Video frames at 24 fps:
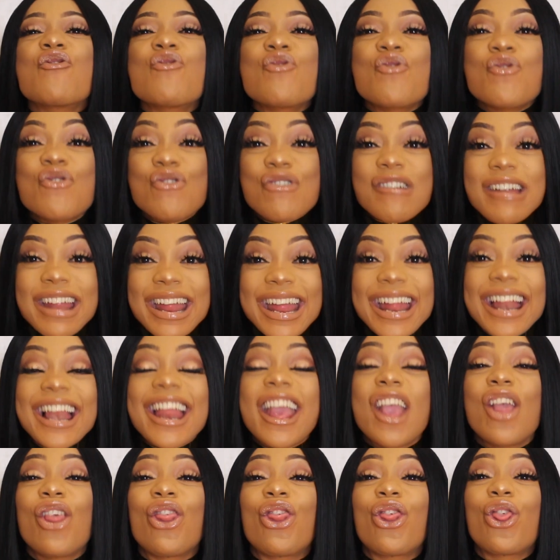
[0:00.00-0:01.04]

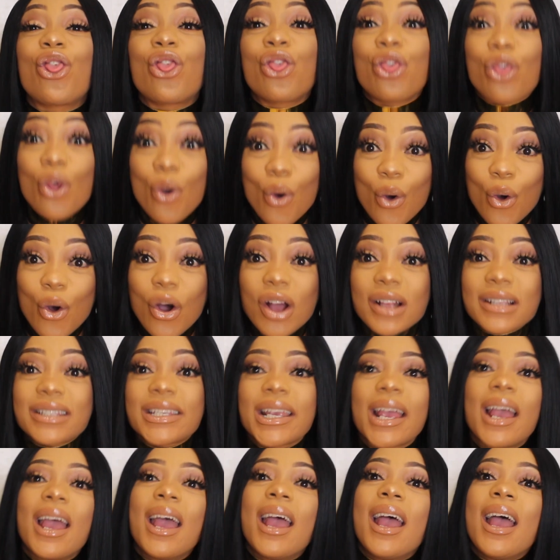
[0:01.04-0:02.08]
really thought
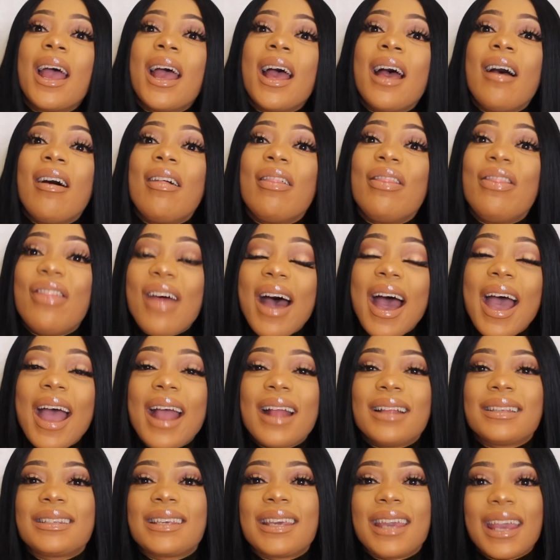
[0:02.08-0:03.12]

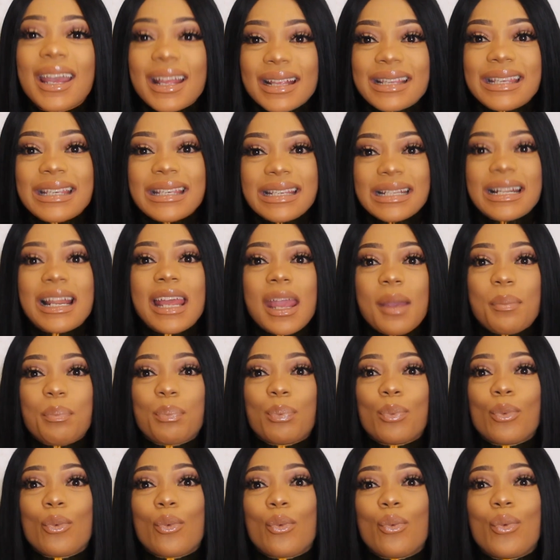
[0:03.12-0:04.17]
that kids sleep